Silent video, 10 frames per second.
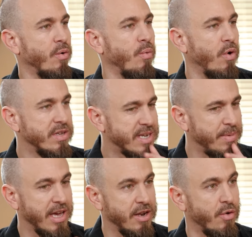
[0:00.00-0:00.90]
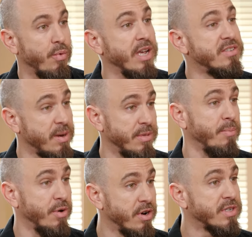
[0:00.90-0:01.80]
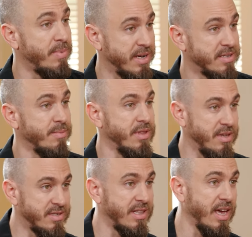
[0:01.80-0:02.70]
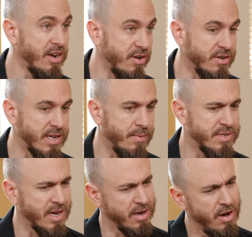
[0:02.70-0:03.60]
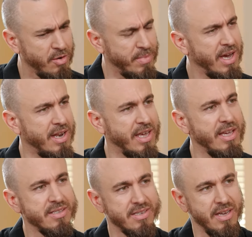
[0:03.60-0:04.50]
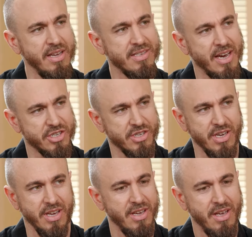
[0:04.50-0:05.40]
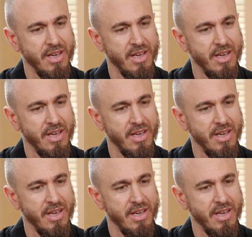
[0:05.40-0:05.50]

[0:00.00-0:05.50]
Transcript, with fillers: once I began to read some of the books by some of these thinkers, I was like, oh man, he's, he's actually,